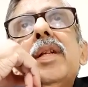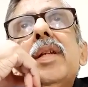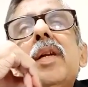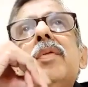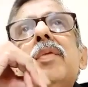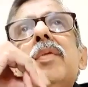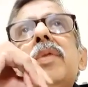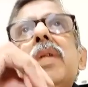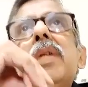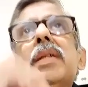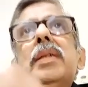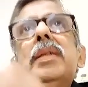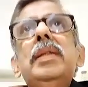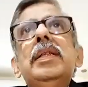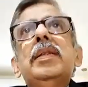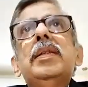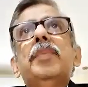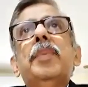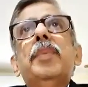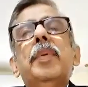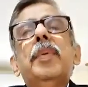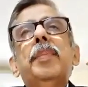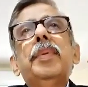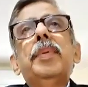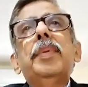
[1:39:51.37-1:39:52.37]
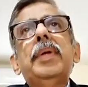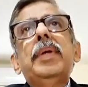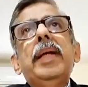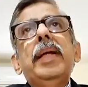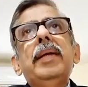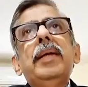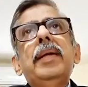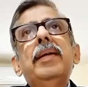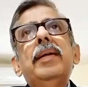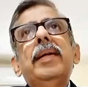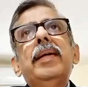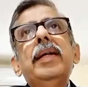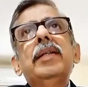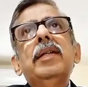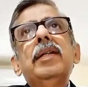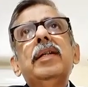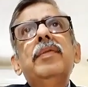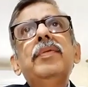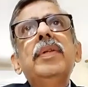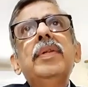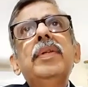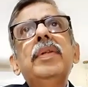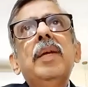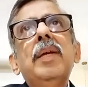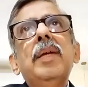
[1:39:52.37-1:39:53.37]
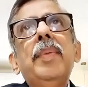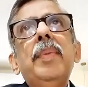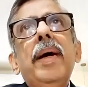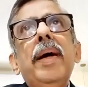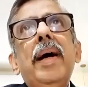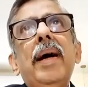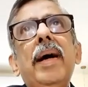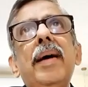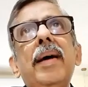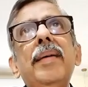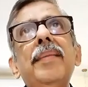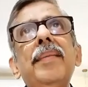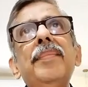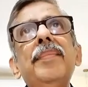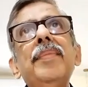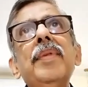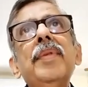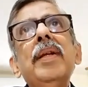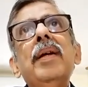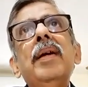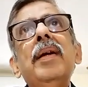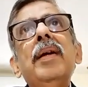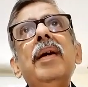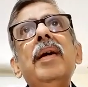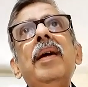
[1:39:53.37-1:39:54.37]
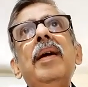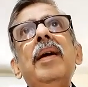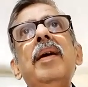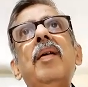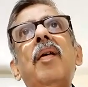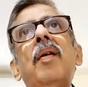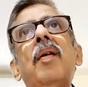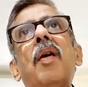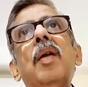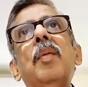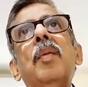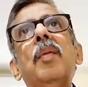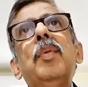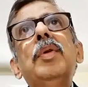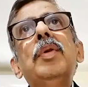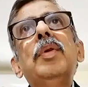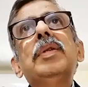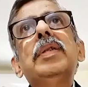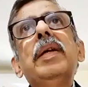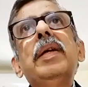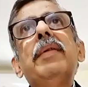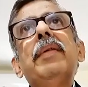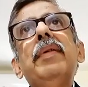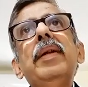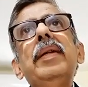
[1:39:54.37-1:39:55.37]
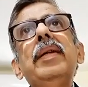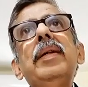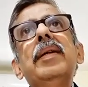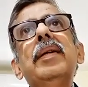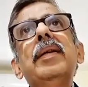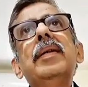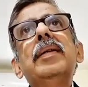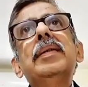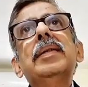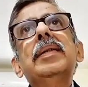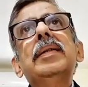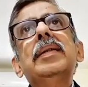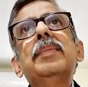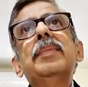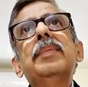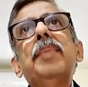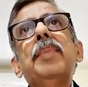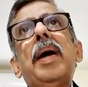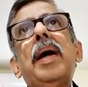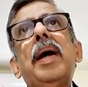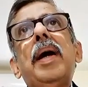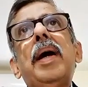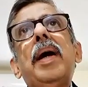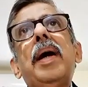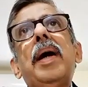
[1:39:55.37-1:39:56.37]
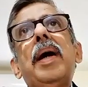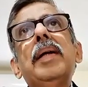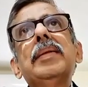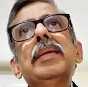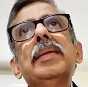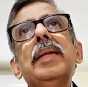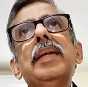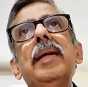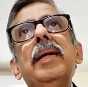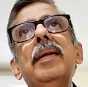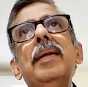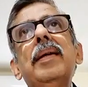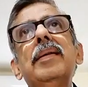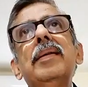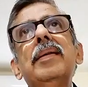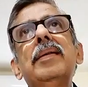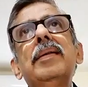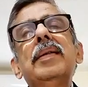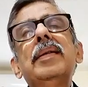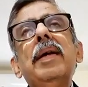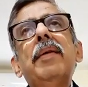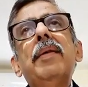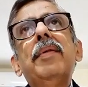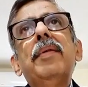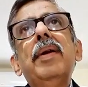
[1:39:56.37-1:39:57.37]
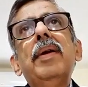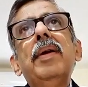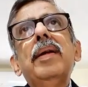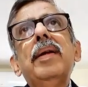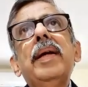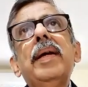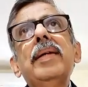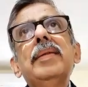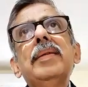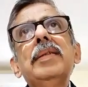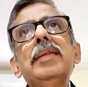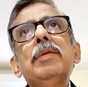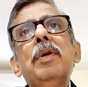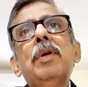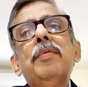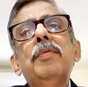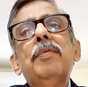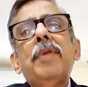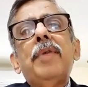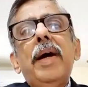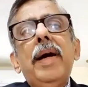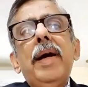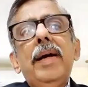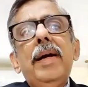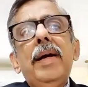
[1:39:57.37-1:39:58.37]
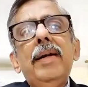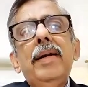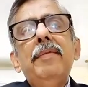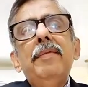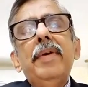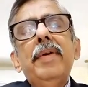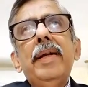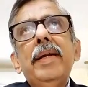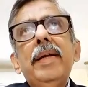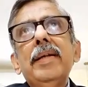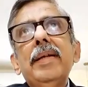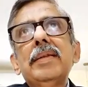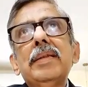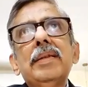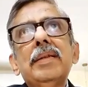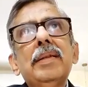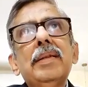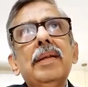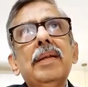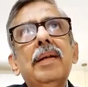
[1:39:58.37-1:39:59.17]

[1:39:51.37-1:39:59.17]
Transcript: of justice. So take the case of Nirbhaya. Almost 7 years passed and several cases were filed in various